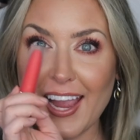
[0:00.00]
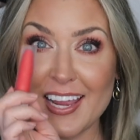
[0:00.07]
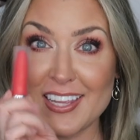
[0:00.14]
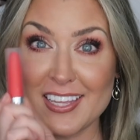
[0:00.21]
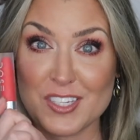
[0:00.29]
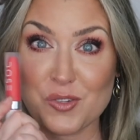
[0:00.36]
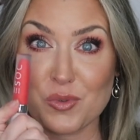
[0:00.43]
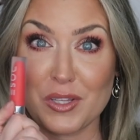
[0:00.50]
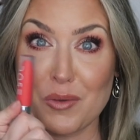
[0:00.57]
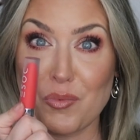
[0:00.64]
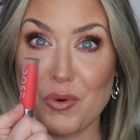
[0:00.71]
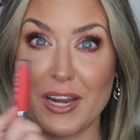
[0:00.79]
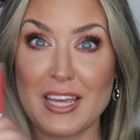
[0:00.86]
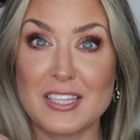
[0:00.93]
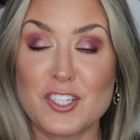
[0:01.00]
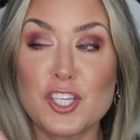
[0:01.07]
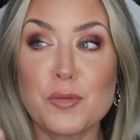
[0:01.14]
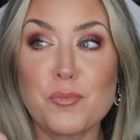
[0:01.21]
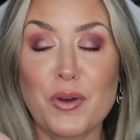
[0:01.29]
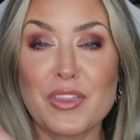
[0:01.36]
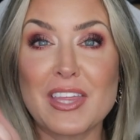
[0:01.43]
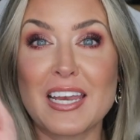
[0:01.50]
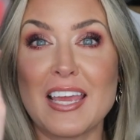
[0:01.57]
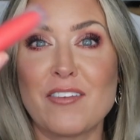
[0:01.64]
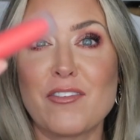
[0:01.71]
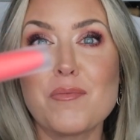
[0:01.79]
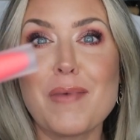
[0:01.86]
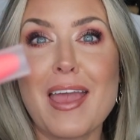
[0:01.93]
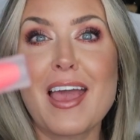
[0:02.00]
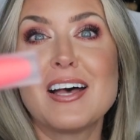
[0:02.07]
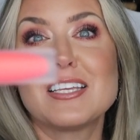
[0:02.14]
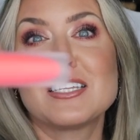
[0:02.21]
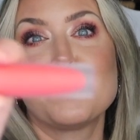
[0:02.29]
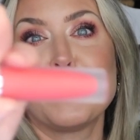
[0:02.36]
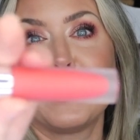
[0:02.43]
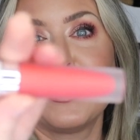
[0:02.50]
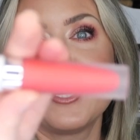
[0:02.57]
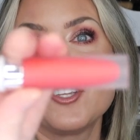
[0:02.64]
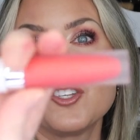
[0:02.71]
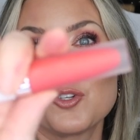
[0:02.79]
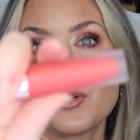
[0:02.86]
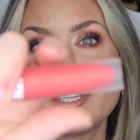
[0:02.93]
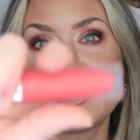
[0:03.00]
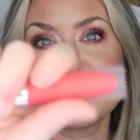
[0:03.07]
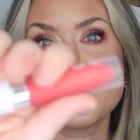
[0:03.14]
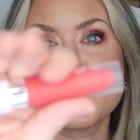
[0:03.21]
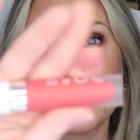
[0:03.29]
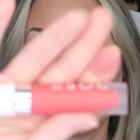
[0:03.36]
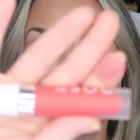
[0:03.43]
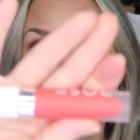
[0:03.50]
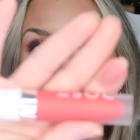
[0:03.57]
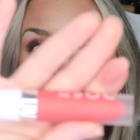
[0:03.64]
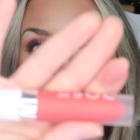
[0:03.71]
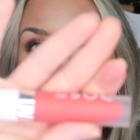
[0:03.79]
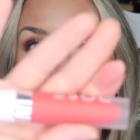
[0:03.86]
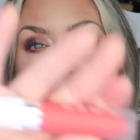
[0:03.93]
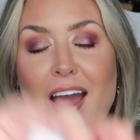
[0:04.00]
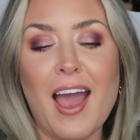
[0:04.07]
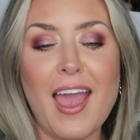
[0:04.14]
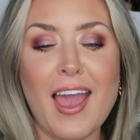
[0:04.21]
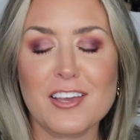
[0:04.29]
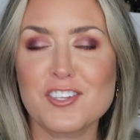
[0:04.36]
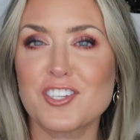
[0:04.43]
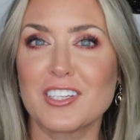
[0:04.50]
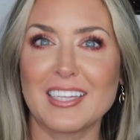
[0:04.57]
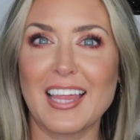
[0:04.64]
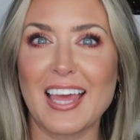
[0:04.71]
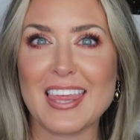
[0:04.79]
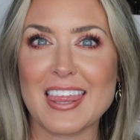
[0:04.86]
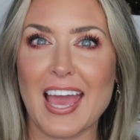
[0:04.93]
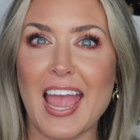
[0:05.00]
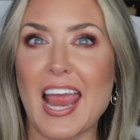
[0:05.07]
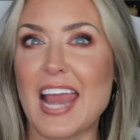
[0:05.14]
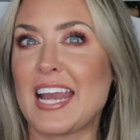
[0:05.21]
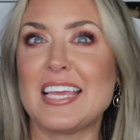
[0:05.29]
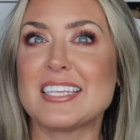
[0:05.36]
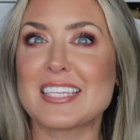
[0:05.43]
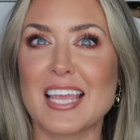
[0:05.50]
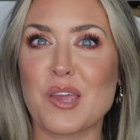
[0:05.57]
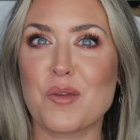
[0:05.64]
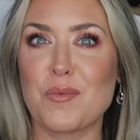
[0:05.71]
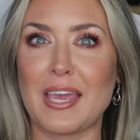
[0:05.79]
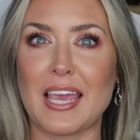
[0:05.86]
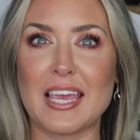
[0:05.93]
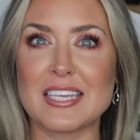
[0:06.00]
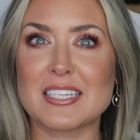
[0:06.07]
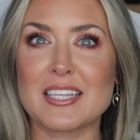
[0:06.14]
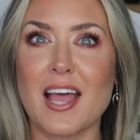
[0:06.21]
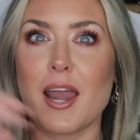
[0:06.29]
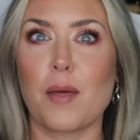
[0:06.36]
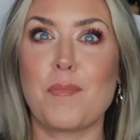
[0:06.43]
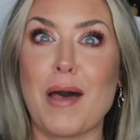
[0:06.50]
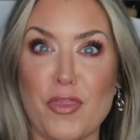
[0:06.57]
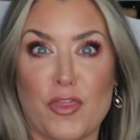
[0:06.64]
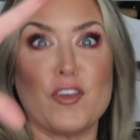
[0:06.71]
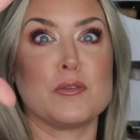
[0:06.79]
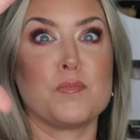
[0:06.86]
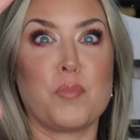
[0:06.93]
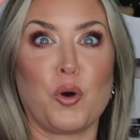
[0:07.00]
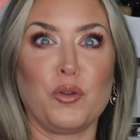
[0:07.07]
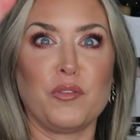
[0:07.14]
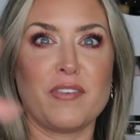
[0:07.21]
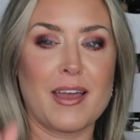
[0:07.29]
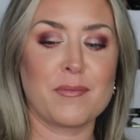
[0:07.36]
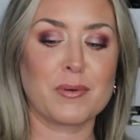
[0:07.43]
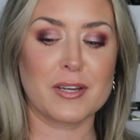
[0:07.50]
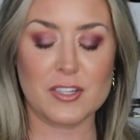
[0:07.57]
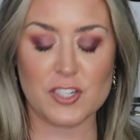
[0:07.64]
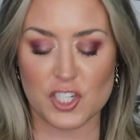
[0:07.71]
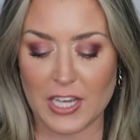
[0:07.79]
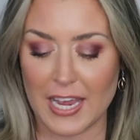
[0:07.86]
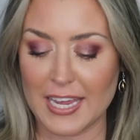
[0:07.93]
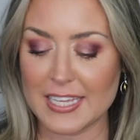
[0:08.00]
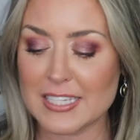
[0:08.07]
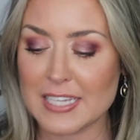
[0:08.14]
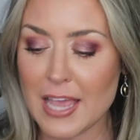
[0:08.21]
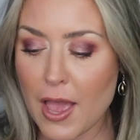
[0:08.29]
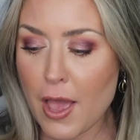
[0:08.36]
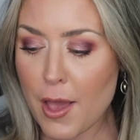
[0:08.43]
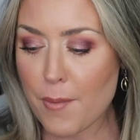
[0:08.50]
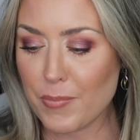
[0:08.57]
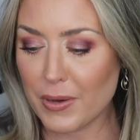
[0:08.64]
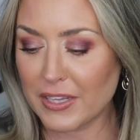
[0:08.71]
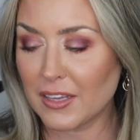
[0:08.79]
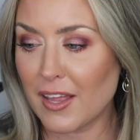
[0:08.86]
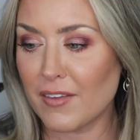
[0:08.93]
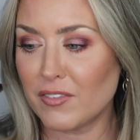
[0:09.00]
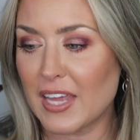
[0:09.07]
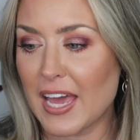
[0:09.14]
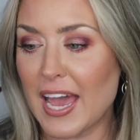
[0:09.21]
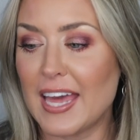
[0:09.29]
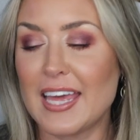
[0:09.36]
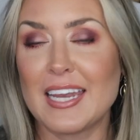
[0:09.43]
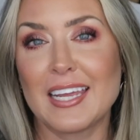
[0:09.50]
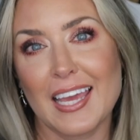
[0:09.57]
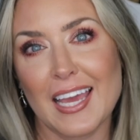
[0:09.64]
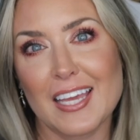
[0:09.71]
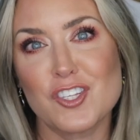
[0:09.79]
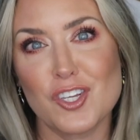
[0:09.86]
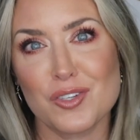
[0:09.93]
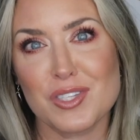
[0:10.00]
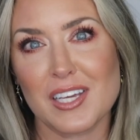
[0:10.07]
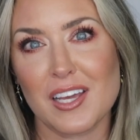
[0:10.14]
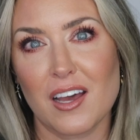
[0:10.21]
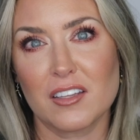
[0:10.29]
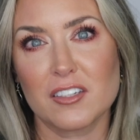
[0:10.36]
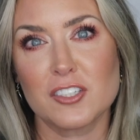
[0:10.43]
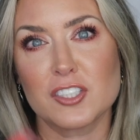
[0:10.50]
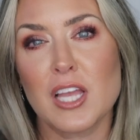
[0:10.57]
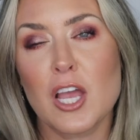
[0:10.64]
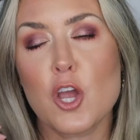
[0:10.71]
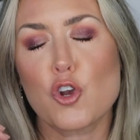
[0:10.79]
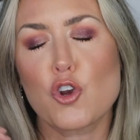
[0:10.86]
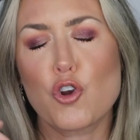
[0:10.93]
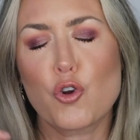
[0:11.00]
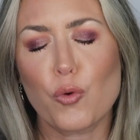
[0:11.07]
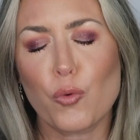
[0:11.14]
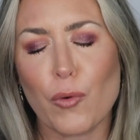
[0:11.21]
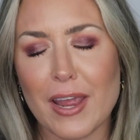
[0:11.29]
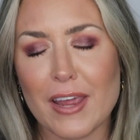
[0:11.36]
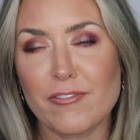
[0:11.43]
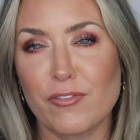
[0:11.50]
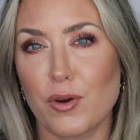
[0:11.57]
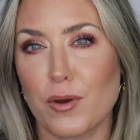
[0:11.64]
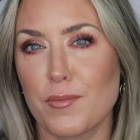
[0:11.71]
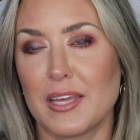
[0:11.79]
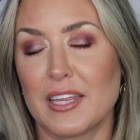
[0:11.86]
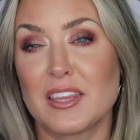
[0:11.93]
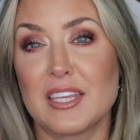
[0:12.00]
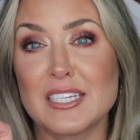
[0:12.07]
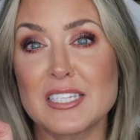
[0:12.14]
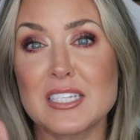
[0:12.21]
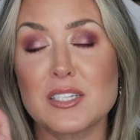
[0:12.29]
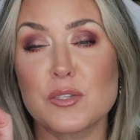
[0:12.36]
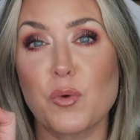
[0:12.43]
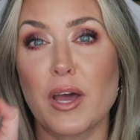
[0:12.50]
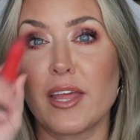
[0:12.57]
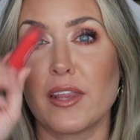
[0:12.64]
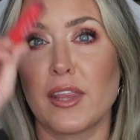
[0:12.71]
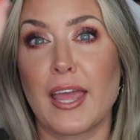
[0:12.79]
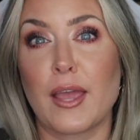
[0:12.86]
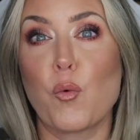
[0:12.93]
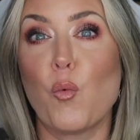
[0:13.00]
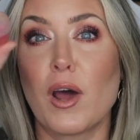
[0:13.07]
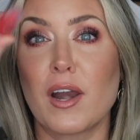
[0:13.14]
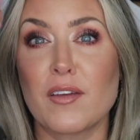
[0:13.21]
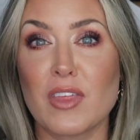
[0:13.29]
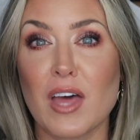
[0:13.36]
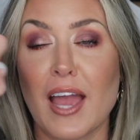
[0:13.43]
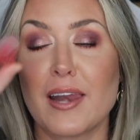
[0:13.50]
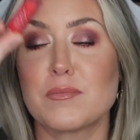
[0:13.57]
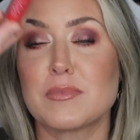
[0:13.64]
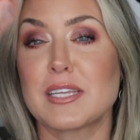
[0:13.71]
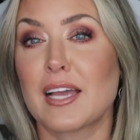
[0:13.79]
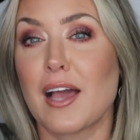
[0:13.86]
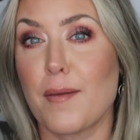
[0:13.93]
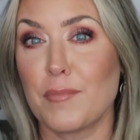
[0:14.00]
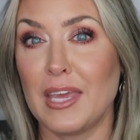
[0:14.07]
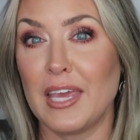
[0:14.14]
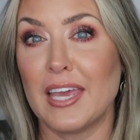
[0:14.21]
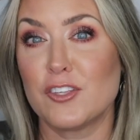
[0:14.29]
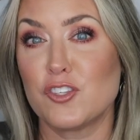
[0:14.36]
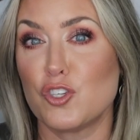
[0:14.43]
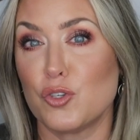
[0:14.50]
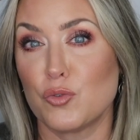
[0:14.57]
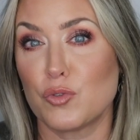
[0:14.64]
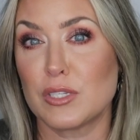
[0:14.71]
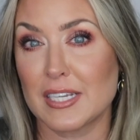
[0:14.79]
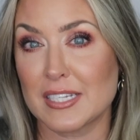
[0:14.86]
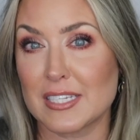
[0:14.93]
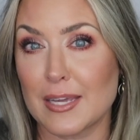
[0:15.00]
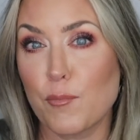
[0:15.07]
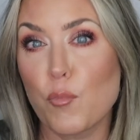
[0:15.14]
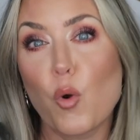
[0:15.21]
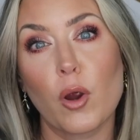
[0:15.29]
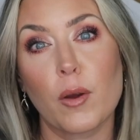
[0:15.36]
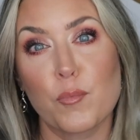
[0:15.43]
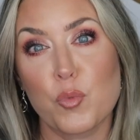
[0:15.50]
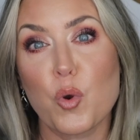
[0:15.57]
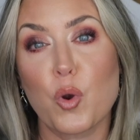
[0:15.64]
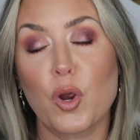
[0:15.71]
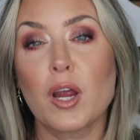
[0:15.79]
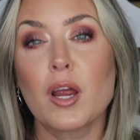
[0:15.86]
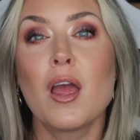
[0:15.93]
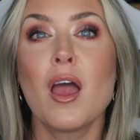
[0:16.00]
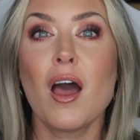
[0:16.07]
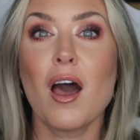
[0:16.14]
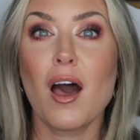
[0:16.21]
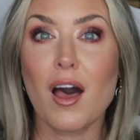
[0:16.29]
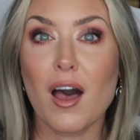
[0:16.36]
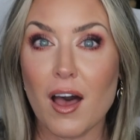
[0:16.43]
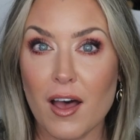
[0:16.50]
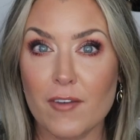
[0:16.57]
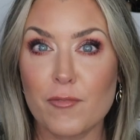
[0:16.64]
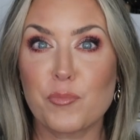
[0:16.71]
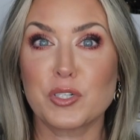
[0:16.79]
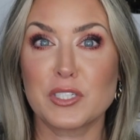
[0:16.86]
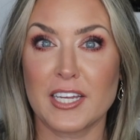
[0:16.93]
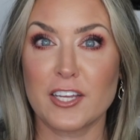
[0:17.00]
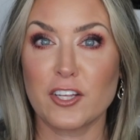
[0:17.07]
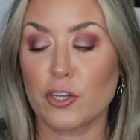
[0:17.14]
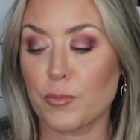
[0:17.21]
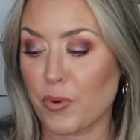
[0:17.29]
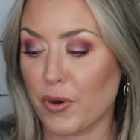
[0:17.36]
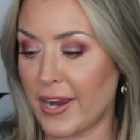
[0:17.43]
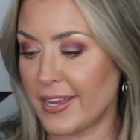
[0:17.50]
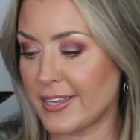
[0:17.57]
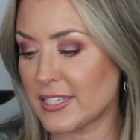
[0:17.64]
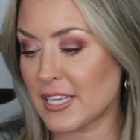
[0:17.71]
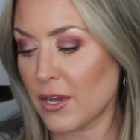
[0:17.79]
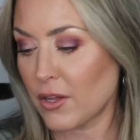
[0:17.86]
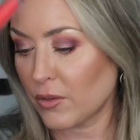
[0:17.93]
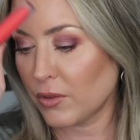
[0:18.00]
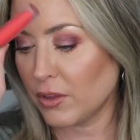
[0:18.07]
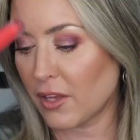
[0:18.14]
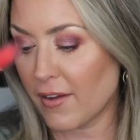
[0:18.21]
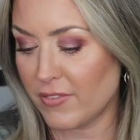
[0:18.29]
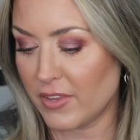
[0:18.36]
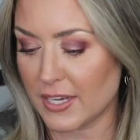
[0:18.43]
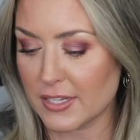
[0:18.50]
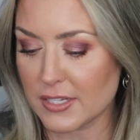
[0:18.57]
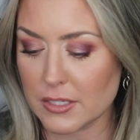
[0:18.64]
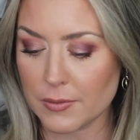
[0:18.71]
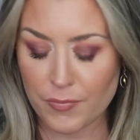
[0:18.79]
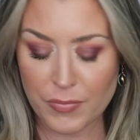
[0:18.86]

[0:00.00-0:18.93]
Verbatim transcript: And it's really pretty, to the point that even my husband enjoyed this shade. He was like, I actually like that. And he's like me, he's not about those bold, vibrant shades, but love that. And again, Dose of Colors great formula. This is what, like, one of the items that got me into testing more and more of particular brands. Love this.